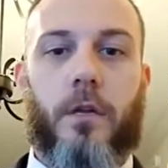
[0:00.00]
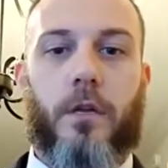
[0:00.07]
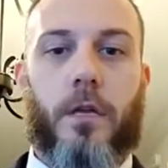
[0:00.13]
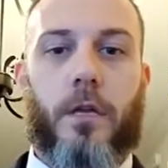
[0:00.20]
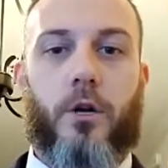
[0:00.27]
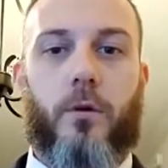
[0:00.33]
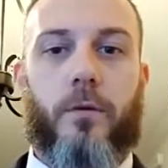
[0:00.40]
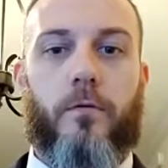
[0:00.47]

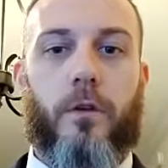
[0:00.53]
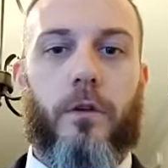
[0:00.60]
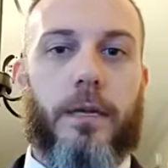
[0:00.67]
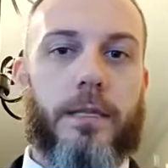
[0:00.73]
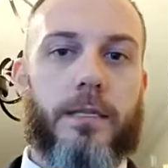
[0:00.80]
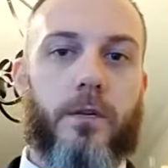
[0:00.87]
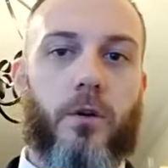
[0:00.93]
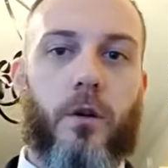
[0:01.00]
And really
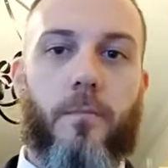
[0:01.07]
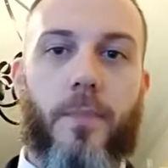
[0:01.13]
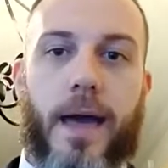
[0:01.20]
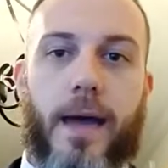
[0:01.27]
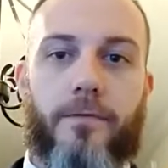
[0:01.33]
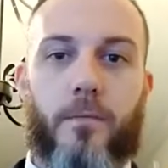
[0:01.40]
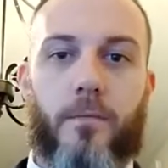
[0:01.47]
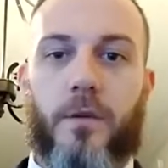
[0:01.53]
get to go to
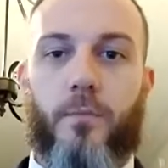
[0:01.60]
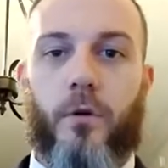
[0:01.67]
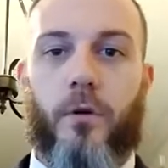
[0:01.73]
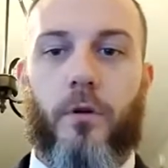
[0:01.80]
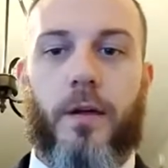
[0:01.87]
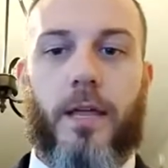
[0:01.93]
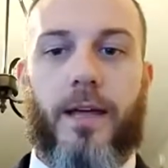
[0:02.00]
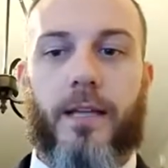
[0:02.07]
bat for
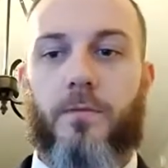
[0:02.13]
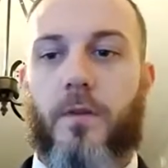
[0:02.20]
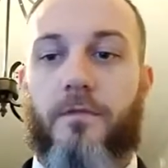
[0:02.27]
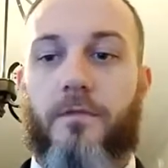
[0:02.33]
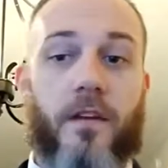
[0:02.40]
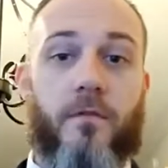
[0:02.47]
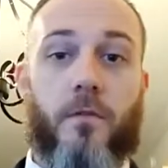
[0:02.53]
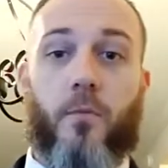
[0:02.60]
people. That's my
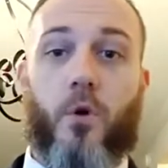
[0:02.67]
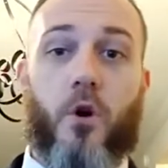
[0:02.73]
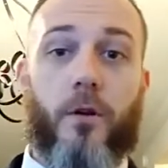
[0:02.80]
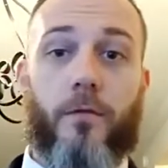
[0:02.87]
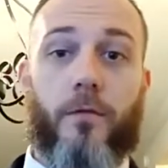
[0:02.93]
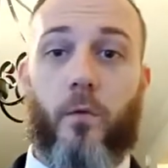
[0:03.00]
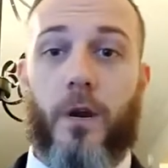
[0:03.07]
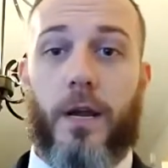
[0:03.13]
favorite part
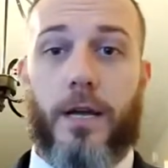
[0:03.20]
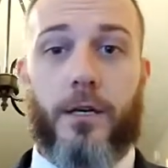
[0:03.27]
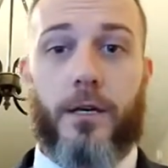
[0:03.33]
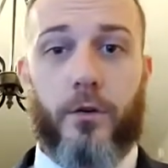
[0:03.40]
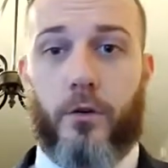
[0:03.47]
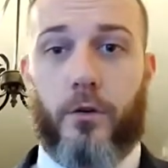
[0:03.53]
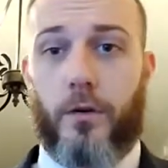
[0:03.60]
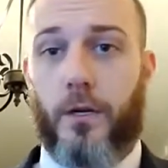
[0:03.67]
of what I
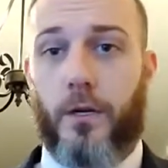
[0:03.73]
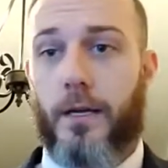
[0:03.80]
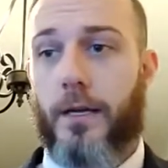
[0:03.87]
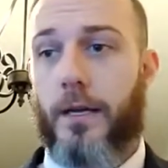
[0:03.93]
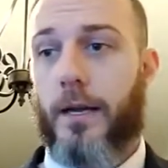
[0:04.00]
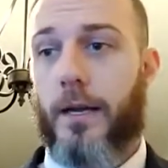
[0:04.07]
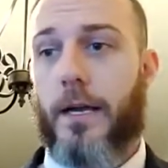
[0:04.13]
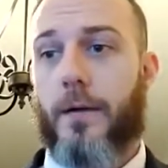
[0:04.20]
do,
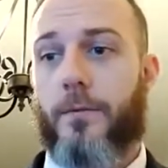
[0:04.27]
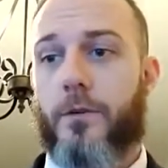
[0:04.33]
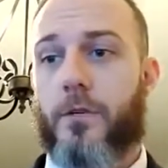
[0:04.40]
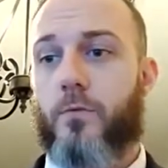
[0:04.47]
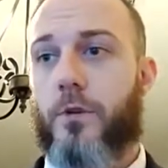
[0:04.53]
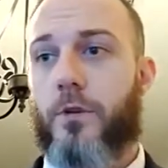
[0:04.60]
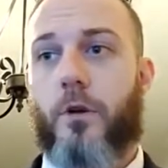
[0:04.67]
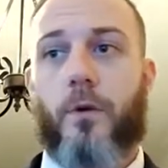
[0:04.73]
is
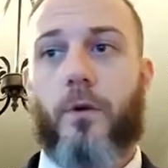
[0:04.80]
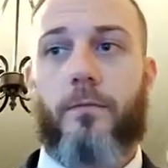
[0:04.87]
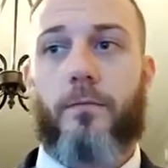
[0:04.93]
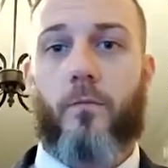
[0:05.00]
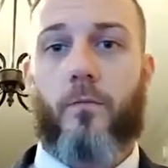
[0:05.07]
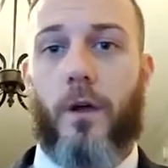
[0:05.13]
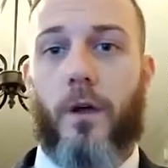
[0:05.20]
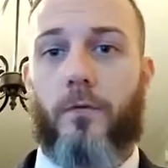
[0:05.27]
when
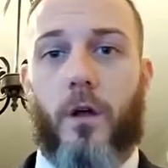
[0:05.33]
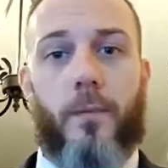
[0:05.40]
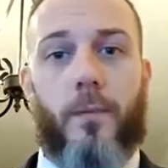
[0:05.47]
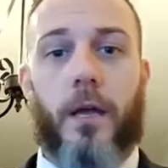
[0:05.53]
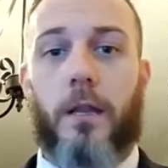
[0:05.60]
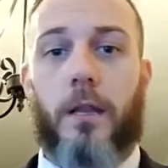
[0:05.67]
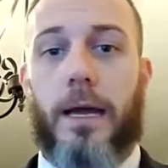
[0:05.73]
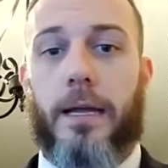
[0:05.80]
all
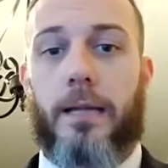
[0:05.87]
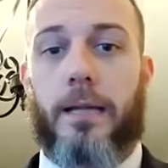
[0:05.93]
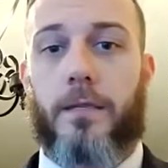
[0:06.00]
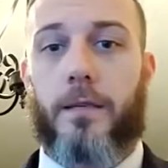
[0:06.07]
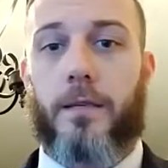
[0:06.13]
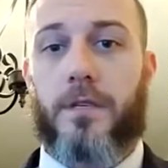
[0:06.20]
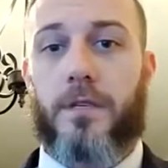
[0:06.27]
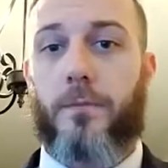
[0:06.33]
my
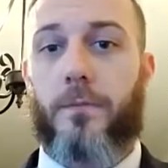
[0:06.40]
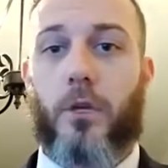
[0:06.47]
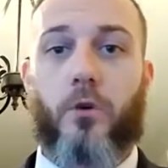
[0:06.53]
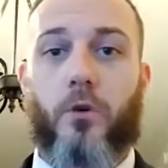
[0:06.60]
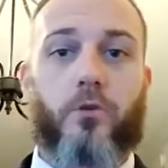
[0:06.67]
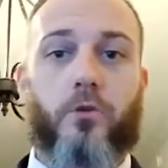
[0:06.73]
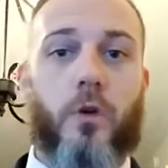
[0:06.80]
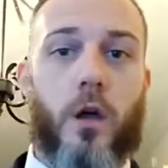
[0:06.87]
clients, if something
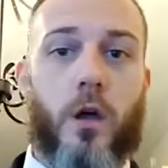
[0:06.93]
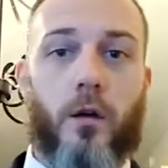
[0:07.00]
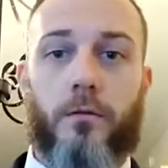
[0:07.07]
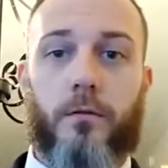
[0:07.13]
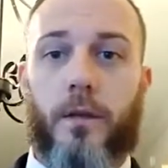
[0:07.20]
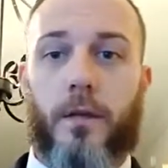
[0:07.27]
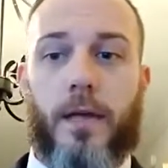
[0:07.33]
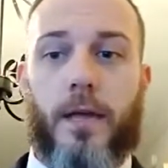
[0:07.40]
goes
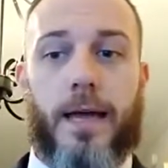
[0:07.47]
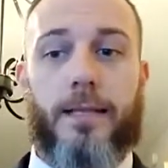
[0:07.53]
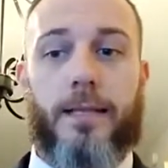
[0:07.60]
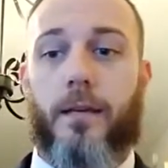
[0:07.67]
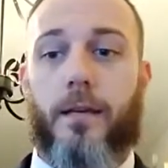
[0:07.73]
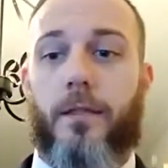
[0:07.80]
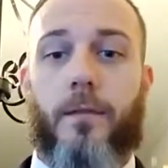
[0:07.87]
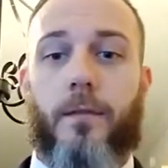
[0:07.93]
wrong, I
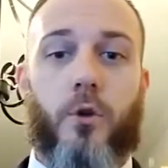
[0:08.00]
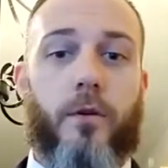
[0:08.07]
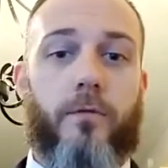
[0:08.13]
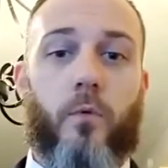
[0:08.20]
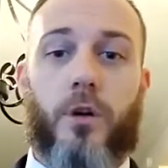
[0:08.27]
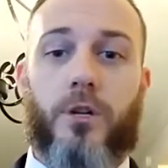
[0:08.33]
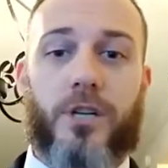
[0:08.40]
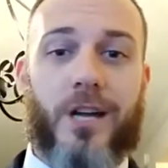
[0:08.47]
tell them you
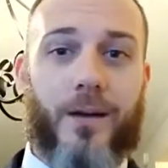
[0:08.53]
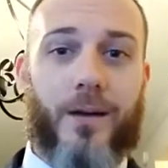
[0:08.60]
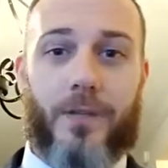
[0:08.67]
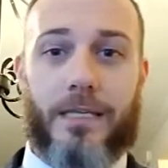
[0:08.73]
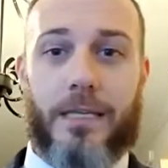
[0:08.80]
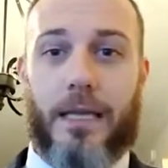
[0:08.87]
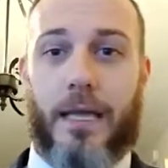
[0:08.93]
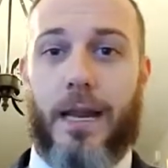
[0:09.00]
have one job,
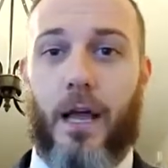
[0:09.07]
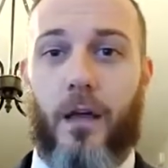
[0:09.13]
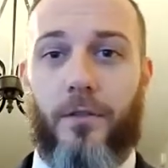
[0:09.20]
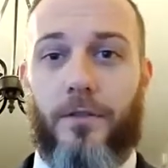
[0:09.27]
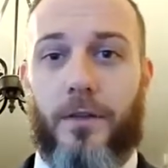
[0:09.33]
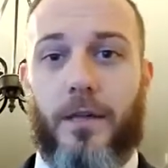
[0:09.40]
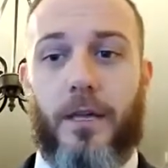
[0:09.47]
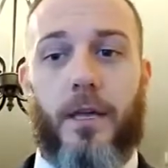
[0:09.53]
it's to get
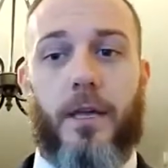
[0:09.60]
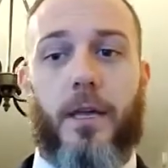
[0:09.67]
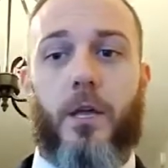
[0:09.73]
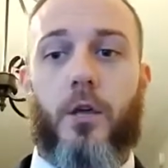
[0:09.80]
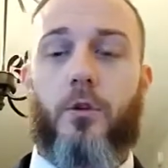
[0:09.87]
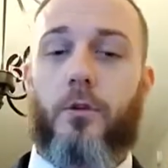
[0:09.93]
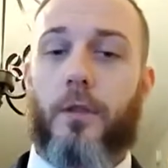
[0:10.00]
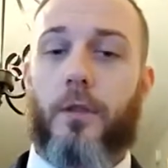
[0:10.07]
healthy.
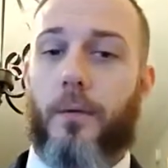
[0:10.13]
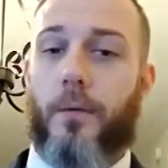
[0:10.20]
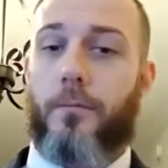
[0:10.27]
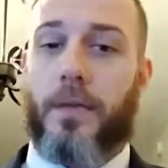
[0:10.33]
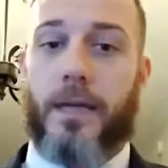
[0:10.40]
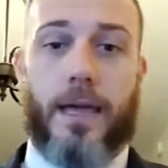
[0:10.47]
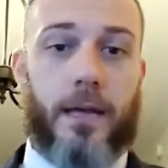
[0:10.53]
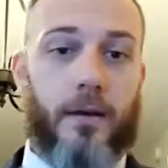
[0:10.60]
You let
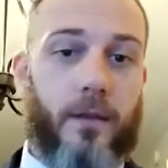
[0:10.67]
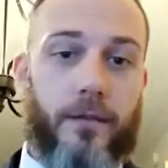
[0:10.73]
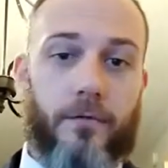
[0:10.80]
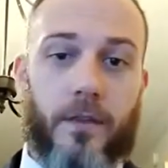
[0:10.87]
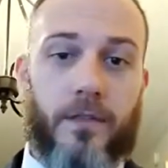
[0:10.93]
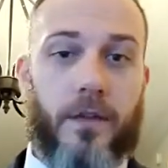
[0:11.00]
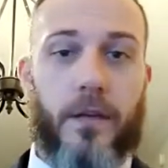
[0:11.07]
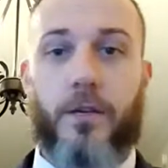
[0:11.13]
me handle
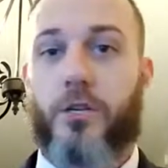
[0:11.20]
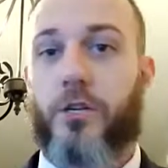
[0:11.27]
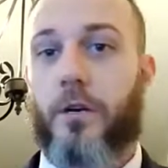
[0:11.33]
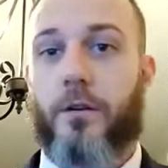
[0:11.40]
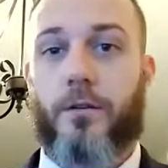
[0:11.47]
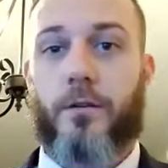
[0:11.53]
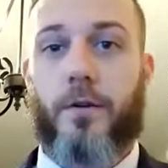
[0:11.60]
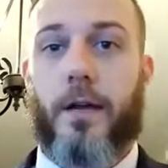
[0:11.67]
everything
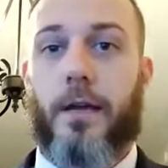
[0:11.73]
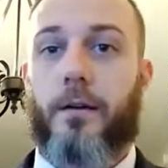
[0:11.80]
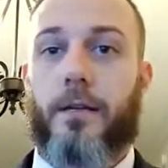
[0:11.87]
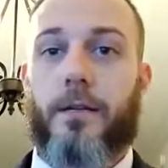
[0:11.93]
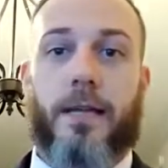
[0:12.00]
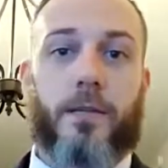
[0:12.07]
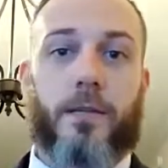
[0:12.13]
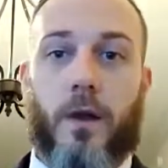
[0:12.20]
insurance, right?
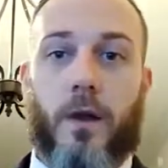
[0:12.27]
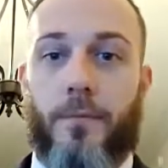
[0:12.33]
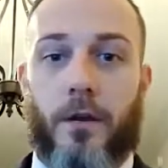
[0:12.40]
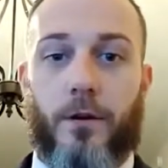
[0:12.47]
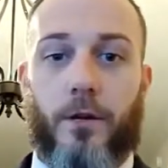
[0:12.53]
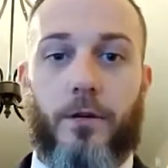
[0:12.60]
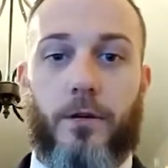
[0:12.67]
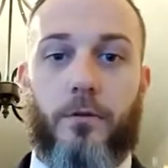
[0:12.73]
Because that's what I'm here
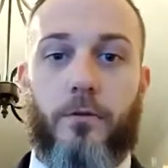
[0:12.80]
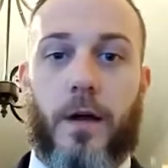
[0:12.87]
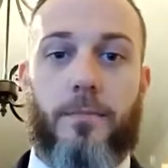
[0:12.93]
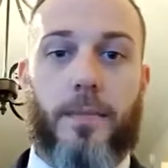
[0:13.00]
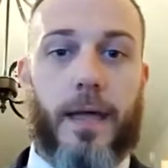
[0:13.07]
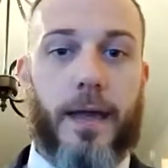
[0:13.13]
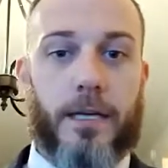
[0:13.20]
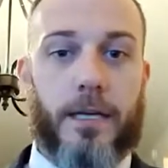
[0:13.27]
to do. I'm
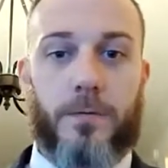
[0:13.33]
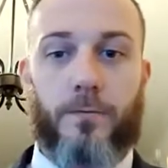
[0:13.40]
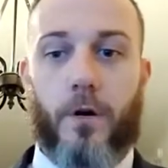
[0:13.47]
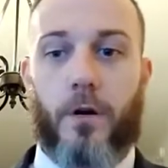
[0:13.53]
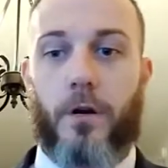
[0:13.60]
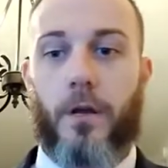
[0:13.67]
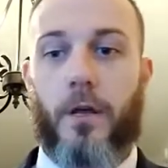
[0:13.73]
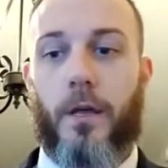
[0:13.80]
the
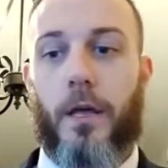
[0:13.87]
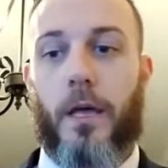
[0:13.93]
expert.